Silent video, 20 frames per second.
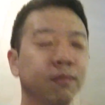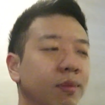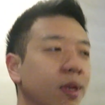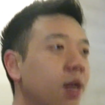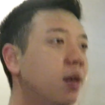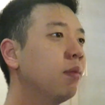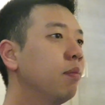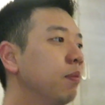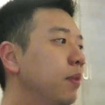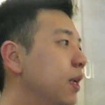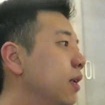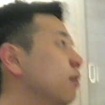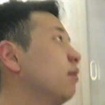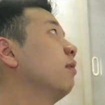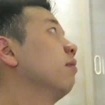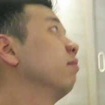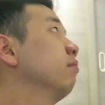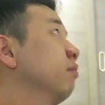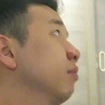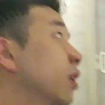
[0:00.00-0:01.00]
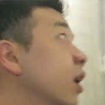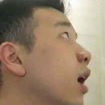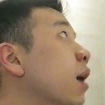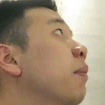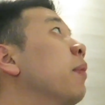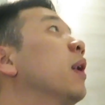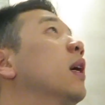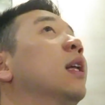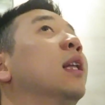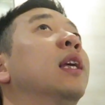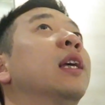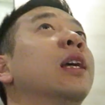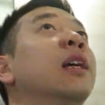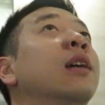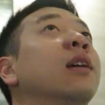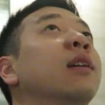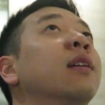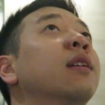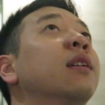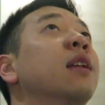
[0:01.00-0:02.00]
Yeah, but I'm early.
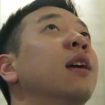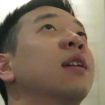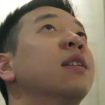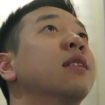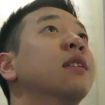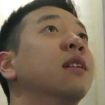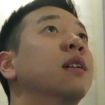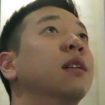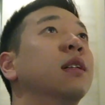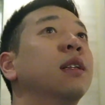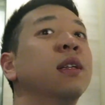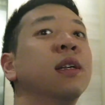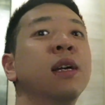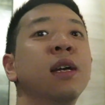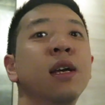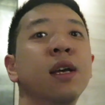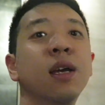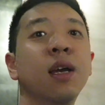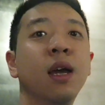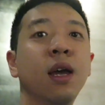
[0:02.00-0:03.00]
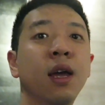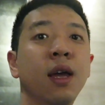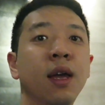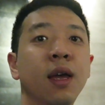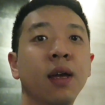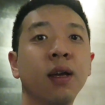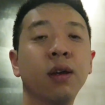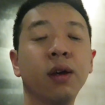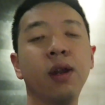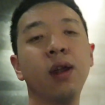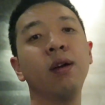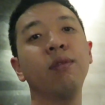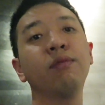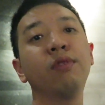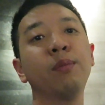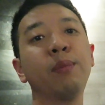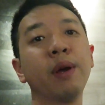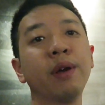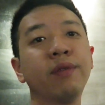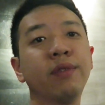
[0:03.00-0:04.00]
That's good. Gonna hunt
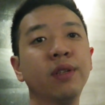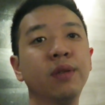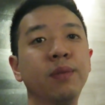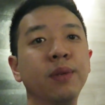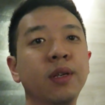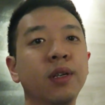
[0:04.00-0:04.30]
for breakfast